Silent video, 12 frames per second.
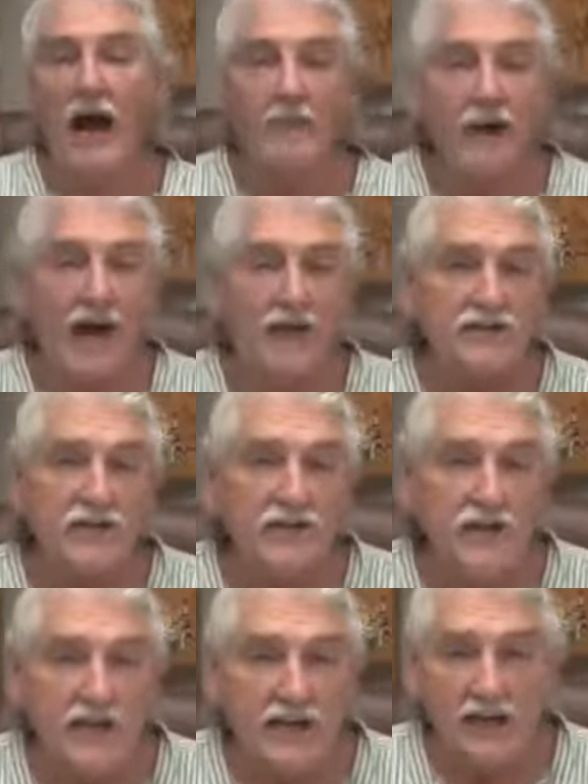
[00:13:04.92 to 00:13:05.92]
I'm
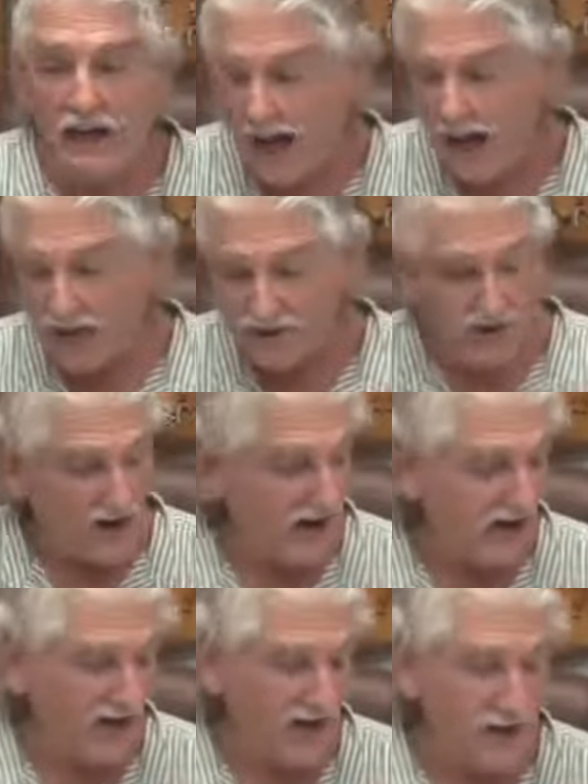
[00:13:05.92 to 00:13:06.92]
actually I
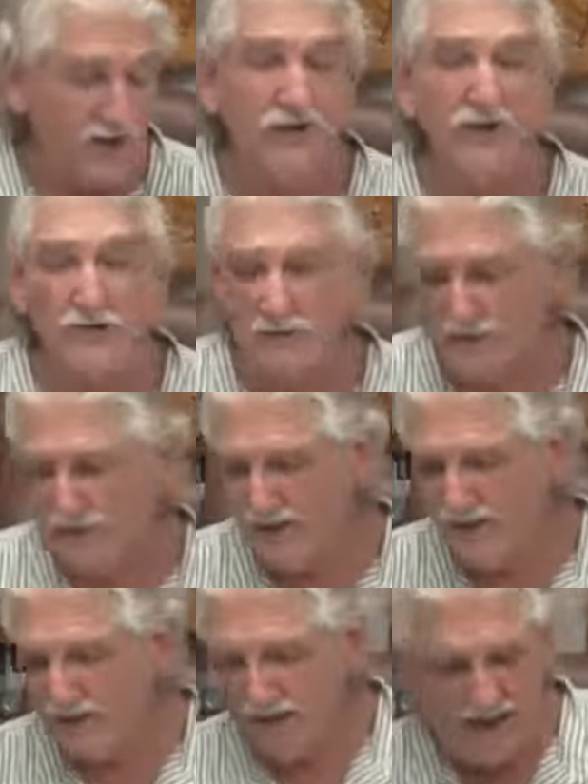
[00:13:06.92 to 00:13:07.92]
started a group,
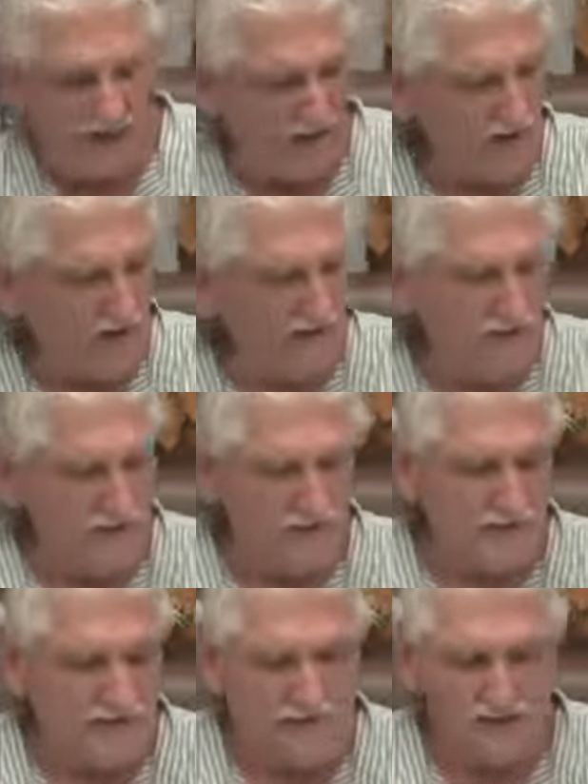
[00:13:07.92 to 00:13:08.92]
and I don't know if you
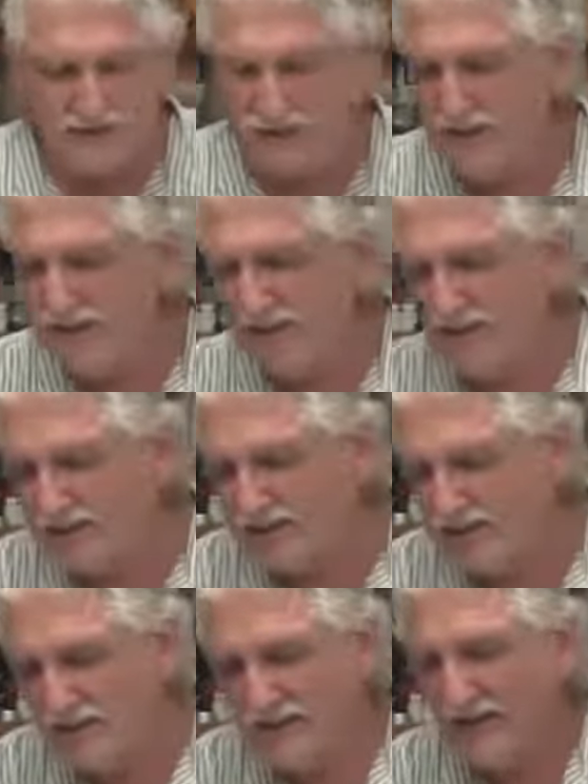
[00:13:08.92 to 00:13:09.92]
can see
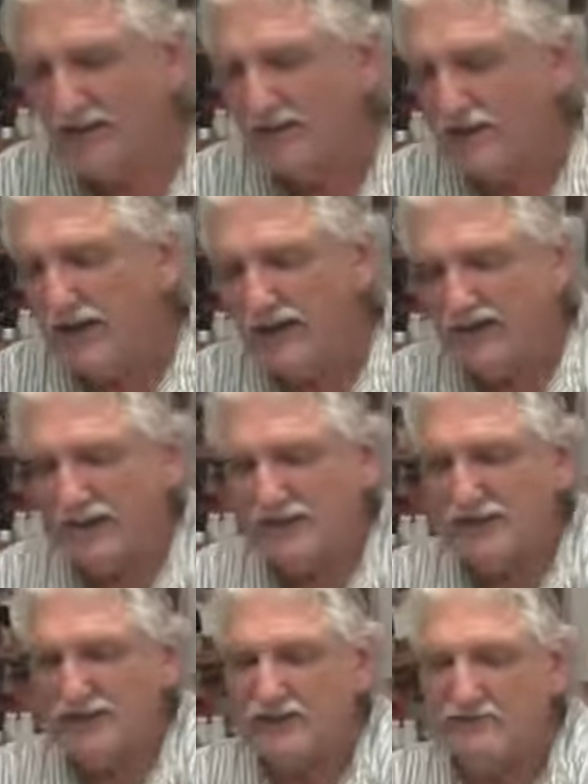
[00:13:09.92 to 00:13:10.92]
this, but
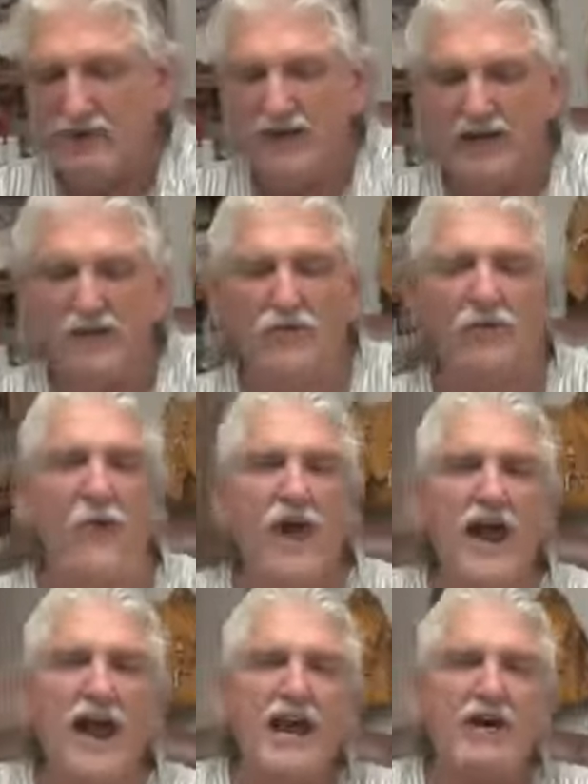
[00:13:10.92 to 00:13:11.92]
this is me
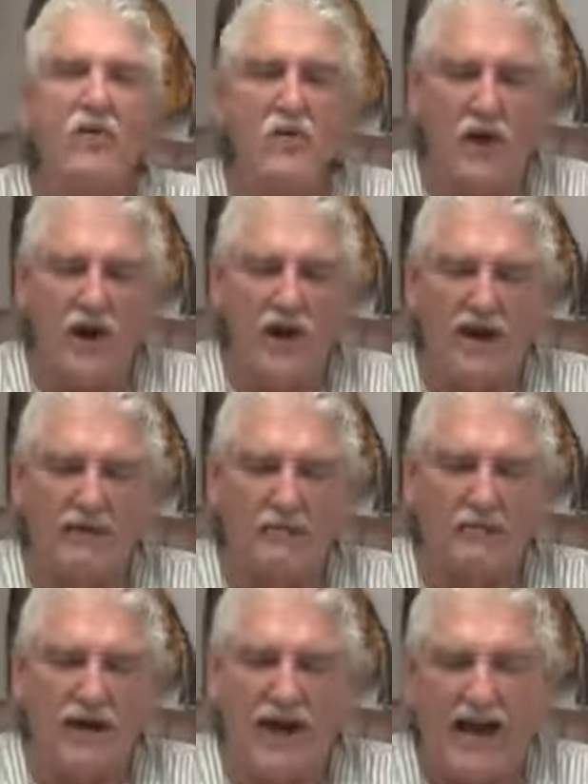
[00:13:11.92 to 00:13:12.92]
way way
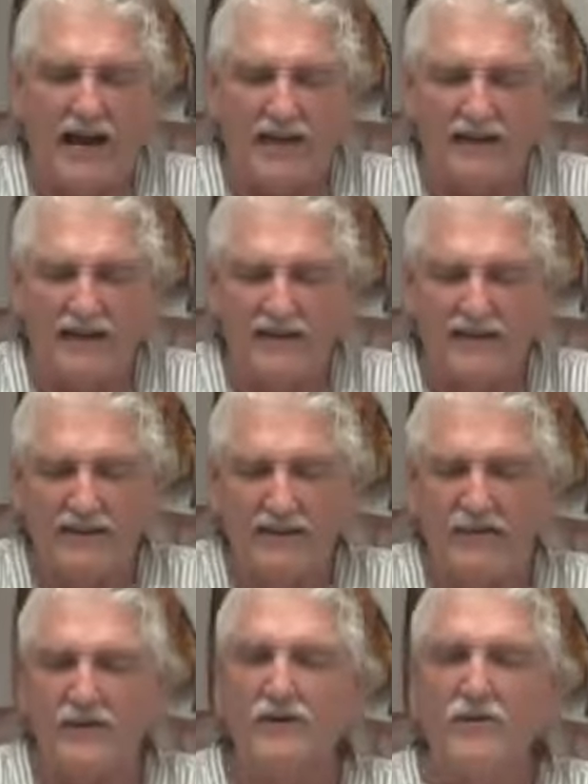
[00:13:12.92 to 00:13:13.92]
back
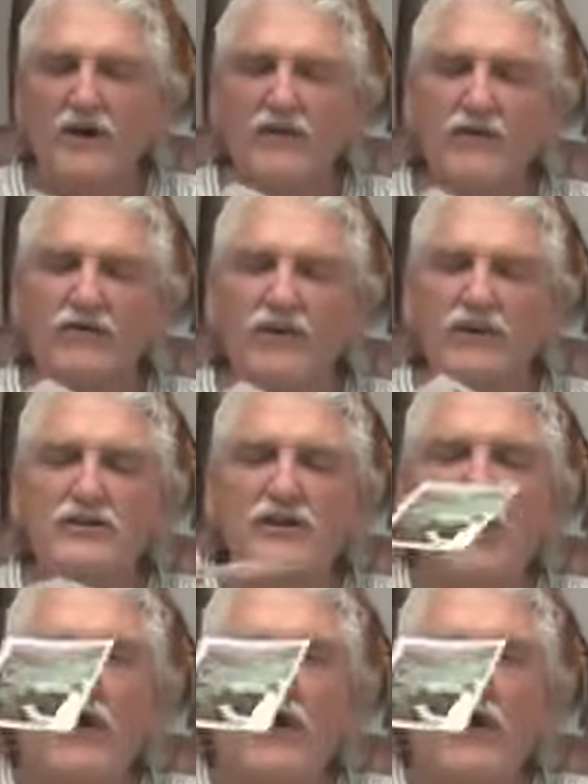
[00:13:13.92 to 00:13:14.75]
when we were first